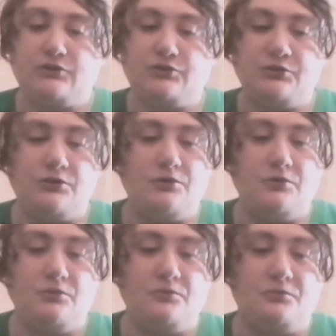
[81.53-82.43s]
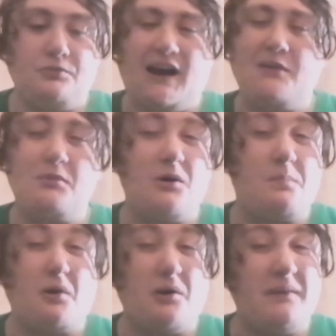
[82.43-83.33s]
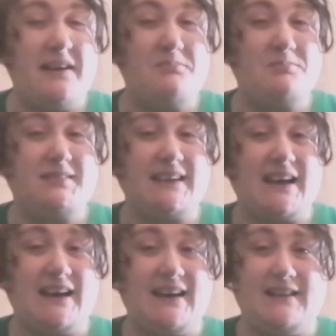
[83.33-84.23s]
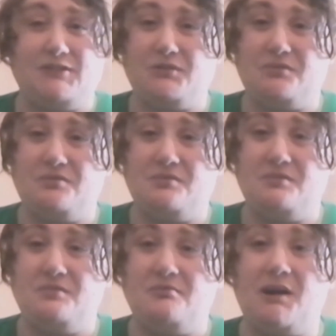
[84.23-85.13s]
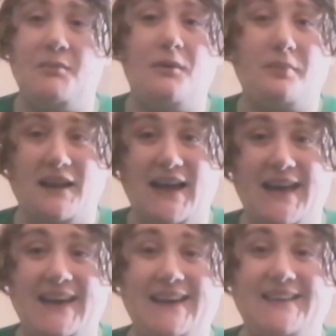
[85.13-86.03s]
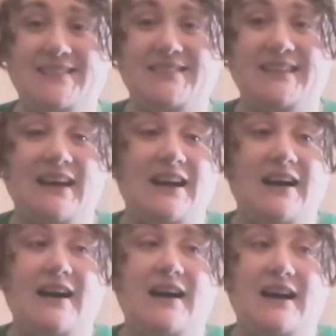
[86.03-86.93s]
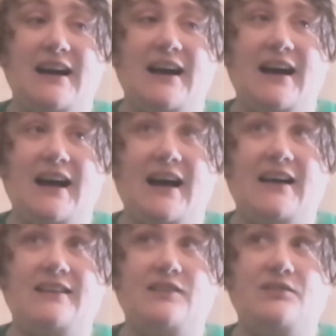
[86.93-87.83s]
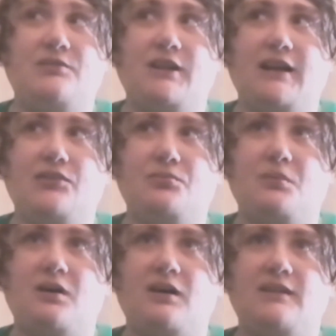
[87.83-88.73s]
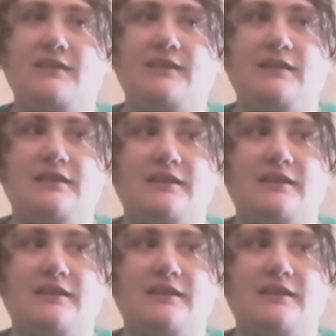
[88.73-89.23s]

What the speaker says: to write more poems and write more plays, and the last one,